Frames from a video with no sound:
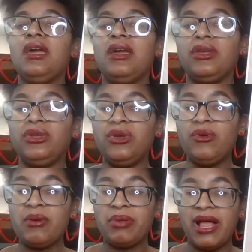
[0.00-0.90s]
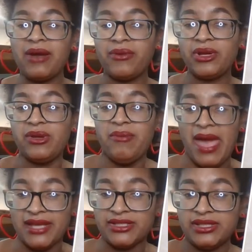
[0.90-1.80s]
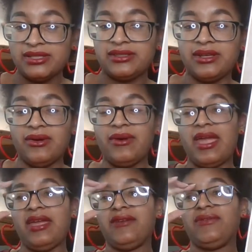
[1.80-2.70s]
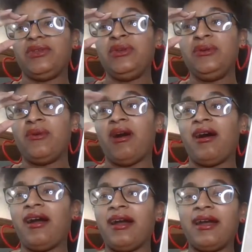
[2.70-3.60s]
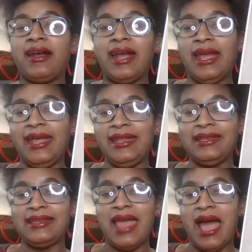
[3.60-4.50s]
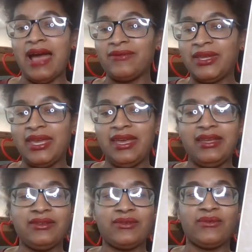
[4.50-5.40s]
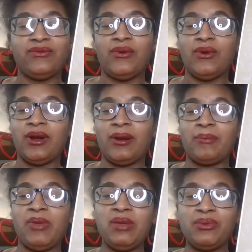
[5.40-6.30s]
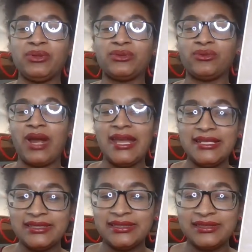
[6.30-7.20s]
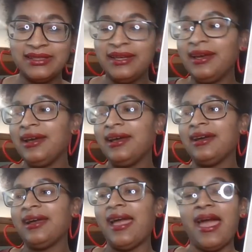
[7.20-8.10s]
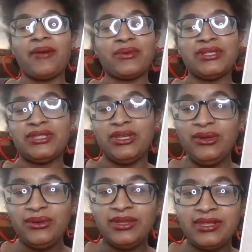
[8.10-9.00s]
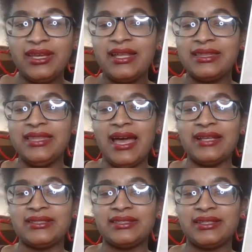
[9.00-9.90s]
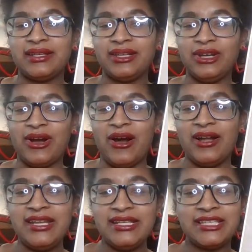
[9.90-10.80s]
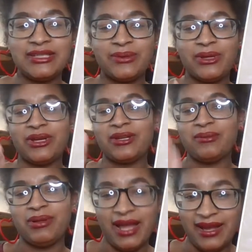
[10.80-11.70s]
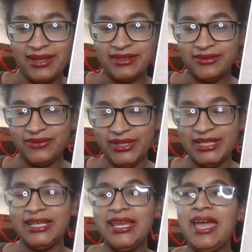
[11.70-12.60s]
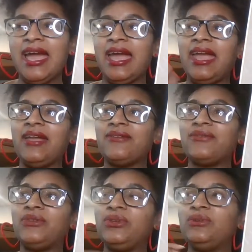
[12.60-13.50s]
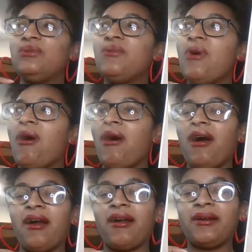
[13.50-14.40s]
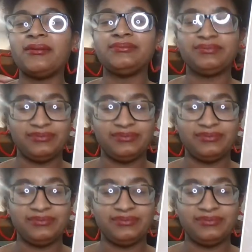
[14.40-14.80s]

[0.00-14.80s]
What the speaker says: you apply where you match. So if you are an advocate for people's rights, at risk youth, that's your audience, that's where you're going to apply the funding. If you are